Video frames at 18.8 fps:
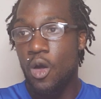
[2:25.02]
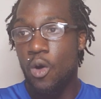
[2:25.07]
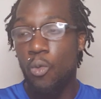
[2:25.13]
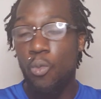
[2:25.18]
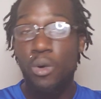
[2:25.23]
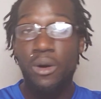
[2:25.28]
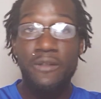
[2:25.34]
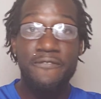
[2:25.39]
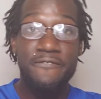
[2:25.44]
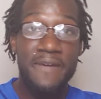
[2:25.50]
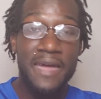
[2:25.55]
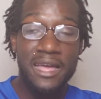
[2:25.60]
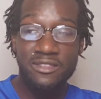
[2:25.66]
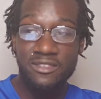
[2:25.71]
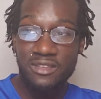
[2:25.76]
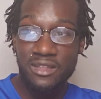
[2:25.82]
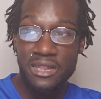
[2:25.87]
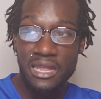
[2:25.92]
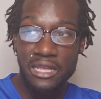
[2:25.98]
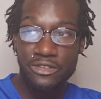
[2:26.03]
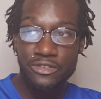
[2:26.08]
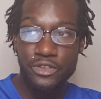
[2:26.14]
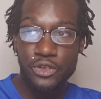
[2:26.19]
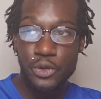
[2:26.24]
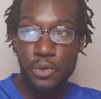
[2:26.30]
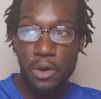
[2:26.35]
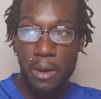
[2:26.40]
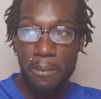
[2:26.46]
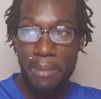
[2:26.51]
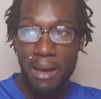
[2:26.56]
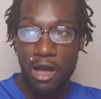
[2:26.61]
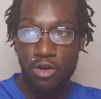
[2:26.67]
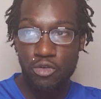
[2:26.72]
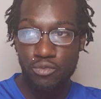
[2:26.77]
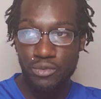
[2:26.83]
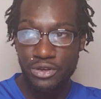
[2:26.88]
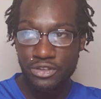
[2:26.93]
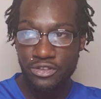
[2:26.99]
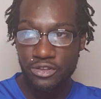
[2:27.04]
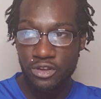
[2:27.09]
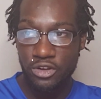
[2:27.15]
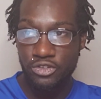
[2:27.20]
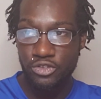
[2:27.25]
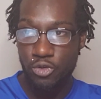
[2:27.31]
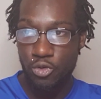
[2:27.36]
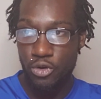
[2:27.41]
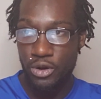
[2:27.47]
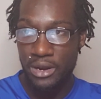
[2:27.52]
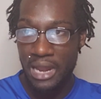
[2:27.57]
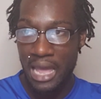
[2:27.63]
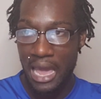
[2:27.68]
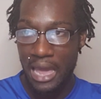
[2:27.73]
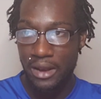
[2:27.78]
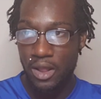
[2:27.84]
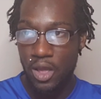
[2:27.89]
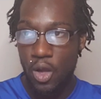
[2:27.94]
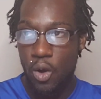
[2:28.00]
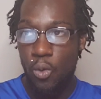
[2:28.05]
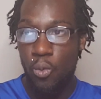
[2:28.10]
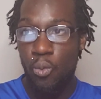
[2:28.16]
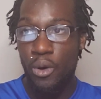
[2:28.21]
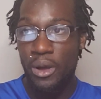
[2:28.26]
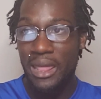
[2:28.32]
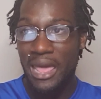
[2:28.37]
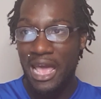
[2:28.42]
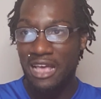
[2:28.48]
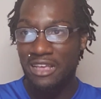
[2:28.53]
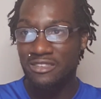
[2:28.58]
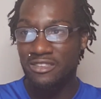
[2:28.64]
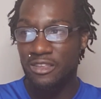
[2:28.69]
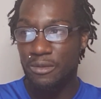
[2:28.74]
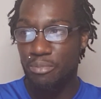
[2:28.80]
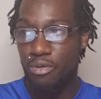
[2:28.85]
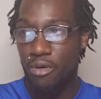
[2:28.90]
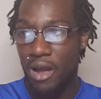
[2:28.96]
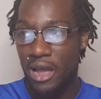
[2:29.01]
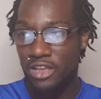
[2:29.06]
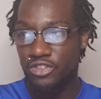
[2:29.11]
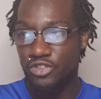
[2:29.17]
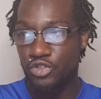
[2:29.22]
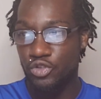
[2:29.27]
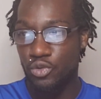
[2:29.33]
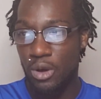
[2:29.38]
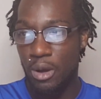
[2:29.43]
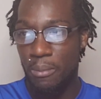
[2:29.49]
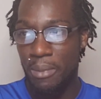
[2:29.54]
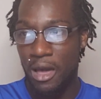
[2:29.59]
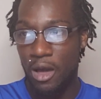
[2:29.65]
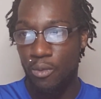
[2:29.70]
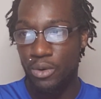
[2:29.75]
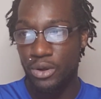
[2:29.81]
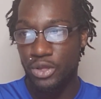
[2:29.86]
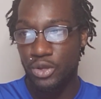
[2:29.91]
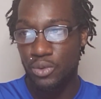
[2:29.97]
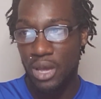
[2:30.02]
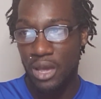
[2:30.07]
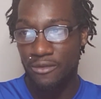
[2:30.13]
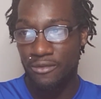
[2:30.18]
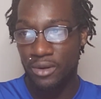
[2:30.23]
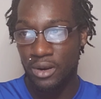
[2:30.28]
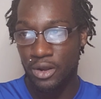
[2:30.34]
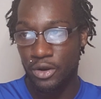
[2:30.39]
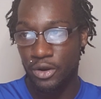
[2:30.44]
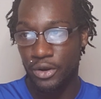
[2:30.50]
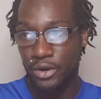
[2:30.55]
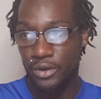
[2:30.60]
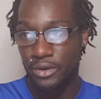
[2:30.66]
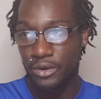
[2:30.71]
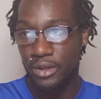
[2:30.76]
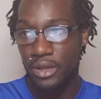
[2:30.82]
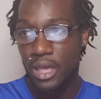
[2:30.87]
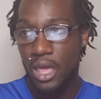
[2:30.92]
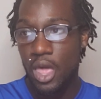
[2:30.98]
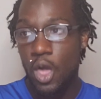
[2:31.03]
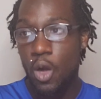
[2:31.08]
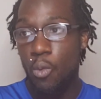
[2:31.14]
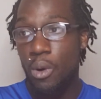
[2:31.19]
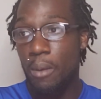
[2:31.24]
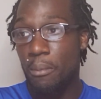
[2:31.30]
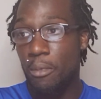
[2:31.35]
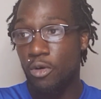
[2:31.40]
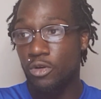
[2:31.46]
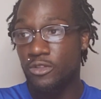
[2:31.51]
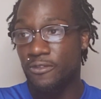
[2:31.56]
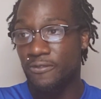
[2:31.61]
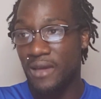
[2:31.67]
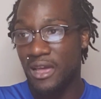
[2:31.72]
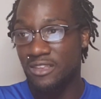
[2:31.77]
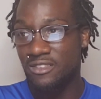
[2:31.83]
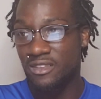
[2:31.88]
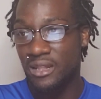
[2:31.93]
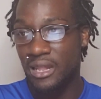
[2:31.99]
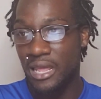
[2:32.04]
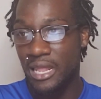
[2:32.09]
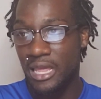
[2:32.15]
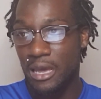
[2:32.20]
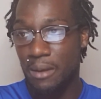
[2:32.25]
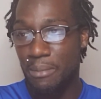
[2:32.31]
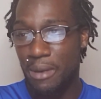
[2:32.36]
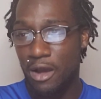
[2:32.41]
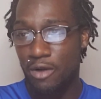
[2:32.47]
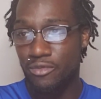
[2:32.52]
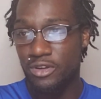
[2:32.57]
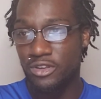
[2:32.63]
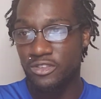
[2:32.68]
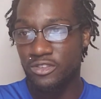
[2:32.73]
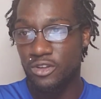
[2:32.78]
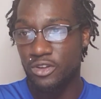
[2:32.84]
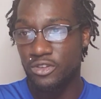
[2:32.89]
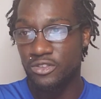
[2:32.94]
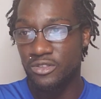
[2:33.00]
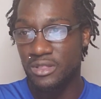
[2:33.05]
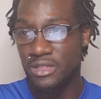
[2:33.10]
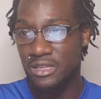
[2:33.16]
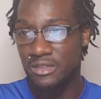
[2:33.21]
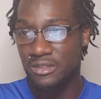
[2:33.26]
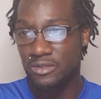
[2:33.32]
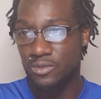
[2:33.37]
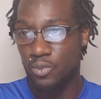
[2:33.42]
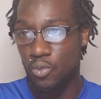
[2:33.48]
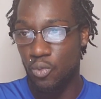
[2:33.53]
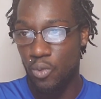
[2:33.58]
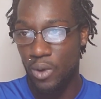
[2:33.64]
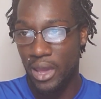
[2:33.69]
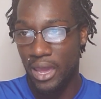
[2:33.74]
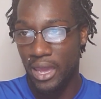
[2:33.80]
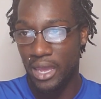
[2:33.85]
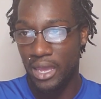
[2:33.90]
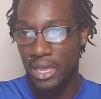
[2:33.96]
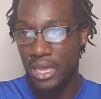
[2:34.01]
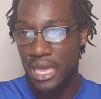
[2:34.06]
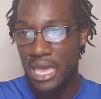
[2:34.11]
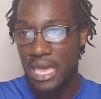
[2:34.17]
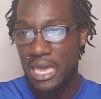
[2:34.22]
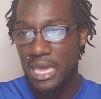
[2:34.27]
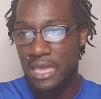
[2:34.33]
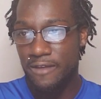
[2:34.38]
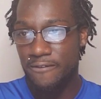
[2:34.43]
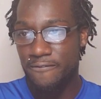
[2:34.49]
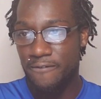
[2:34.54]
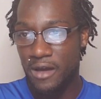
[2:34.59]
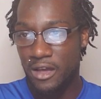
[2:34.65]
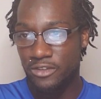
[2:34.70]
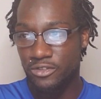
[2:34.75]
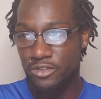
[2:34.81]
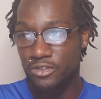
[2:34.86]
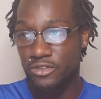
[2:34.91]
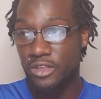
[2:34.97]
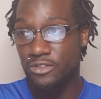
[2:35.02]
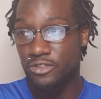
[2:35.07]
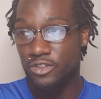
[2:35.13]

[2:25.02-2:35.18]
What fascinates you about research or not? What has surprised you about what you have learned? What most fascinating about research this way it fosters,